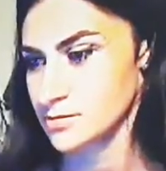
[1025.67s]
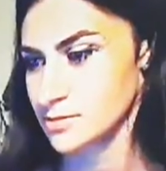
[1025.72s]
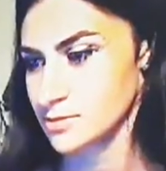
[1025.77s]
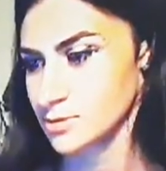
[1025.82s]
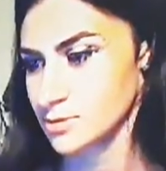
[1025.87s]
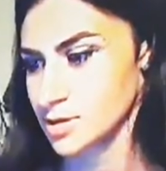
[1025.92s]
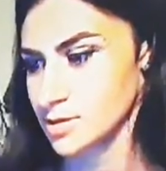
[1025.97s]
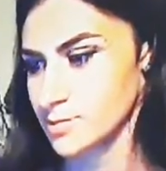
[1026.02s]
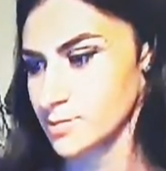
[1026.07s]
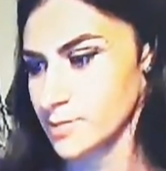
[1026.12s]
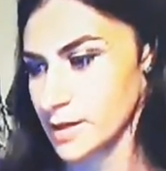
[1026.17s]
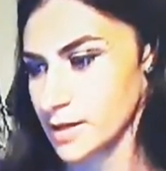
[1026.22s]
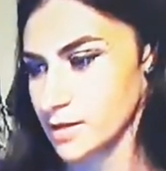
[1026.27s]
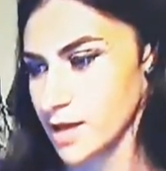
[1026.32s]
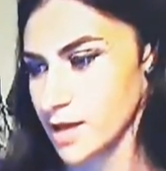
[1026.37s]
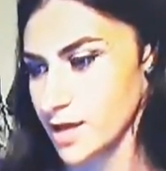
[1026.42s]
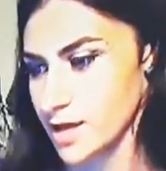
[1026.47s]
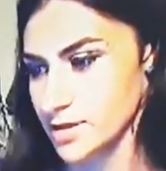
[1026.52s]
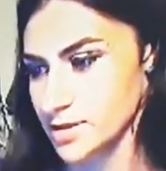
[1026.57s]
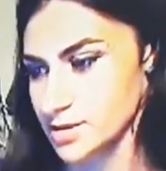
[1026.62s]
With big
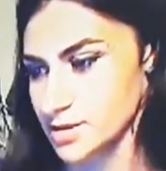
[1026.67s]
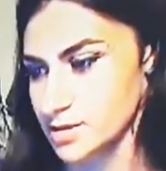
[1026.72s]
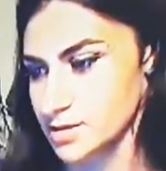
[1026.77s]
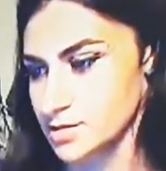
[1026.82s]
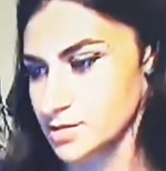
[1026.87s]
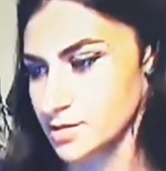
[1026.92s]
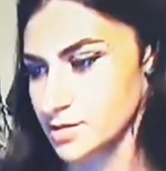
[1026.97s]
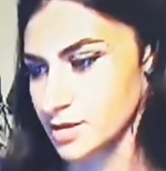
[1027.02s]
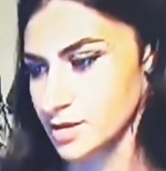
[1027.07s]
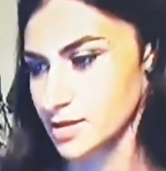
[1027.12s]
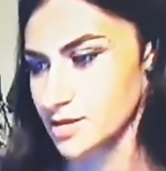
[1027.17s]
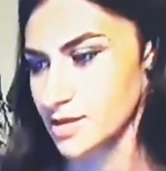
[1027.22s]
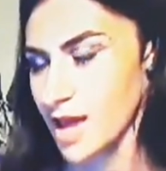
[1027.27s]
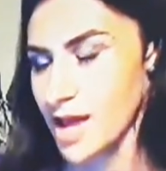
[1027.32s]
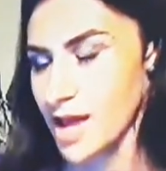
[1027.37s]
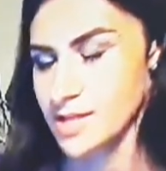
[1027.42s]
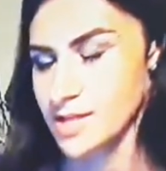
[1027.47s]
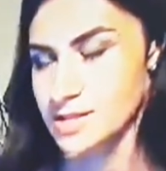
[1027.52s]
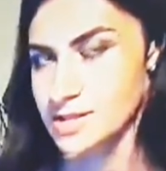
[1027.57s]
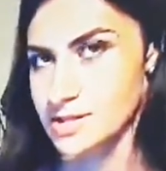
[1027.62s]
glasses. Like,
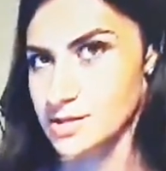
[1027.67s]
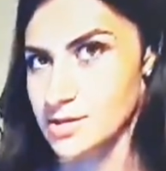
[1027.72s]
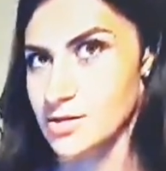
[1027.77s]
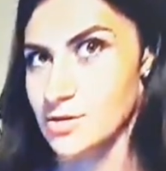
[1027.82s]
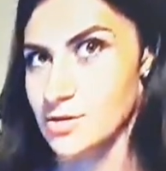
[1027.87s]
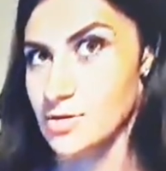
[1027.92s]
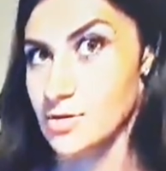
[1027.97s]
that's your